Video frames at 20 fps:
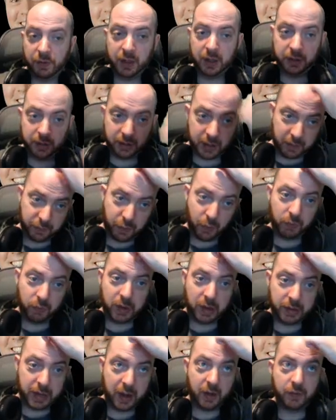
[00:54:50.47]
the default
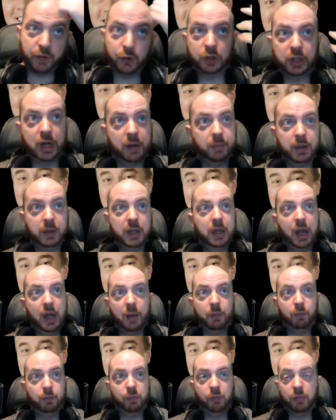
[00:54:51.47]
loadout of your ship
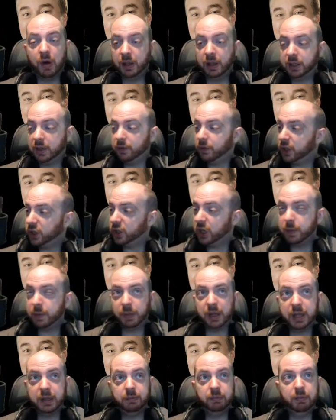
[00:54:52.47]
relatively
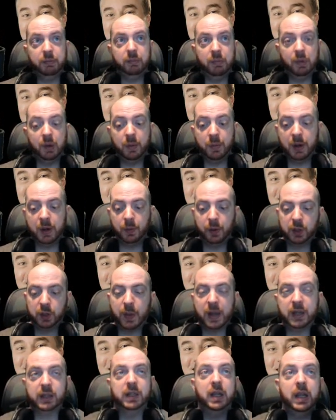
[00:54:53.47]
cheaply, a minimal
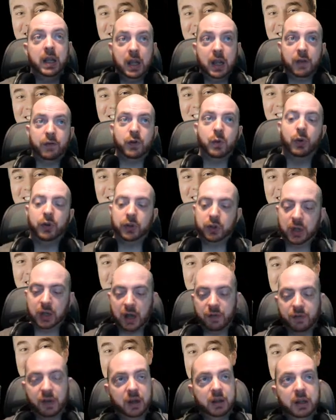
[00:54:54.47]
expense. If you want to
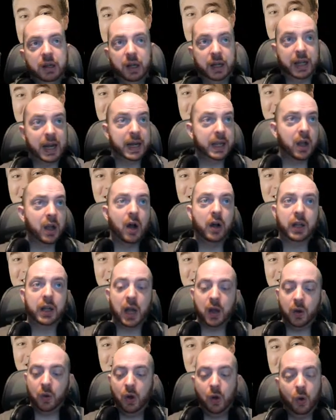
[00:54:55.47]
cover like any
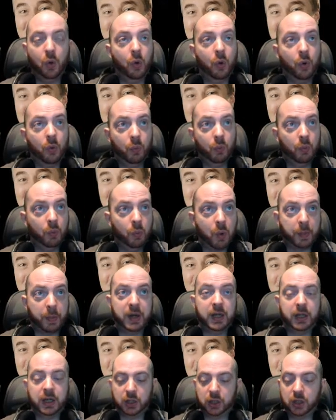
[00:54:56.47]
cargo or
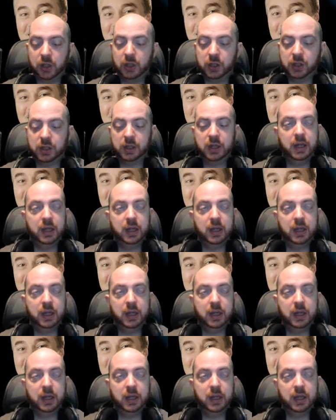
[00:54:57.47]
weapon additions